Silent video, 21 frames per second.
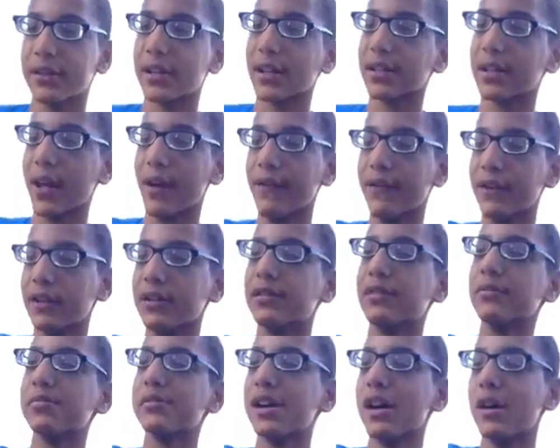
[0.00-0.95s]
it doesn't have a
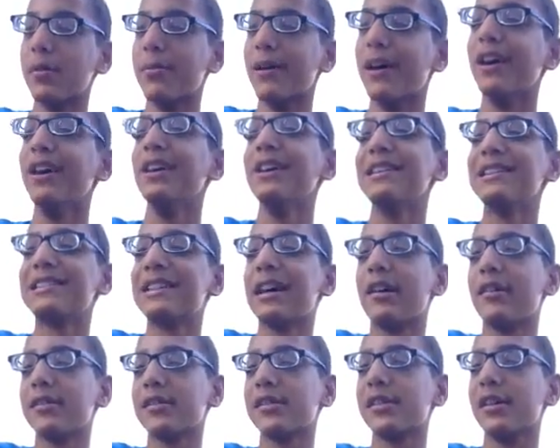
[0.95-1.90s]
YouTube channel, but
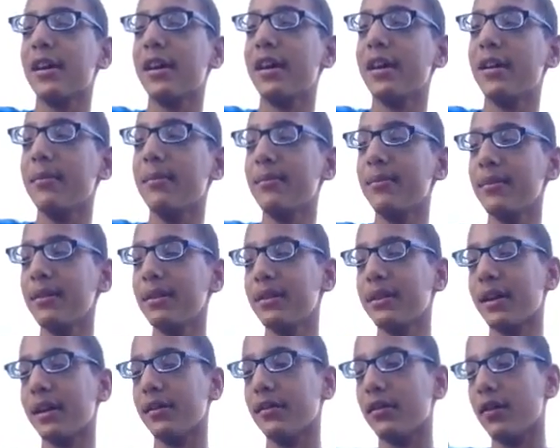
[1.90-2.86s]
shout outs to him.
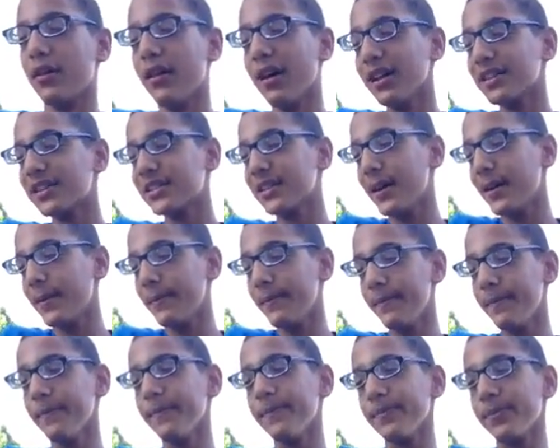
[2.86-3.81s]
They're awesome.
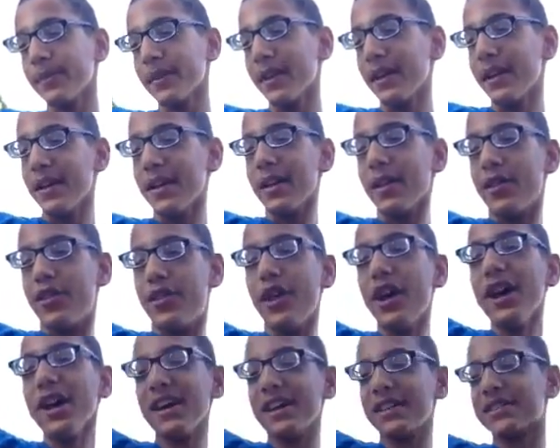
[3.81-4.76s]

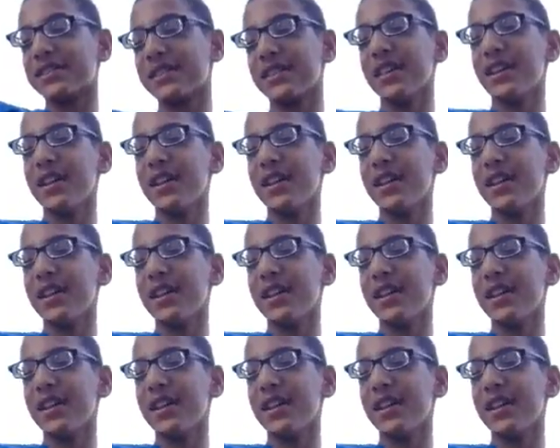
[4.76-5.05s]
This